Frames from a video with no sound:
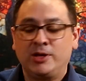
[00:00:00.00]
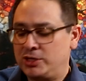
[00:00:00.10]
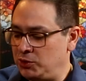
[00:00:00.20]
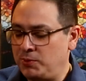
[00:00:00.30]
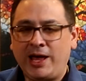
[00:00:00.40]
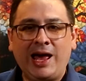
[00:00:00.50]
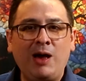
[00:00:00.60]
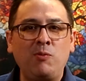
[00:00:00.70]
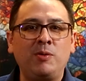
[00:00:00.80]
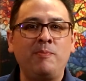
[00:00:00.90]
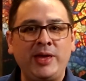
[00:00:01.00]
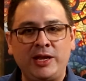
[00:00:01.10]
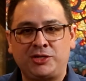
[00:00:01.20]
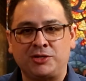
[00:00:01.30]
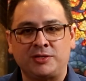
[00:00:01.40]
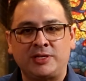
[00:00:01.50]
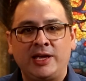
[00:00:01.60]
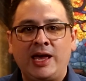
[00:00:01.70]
So how will miniatures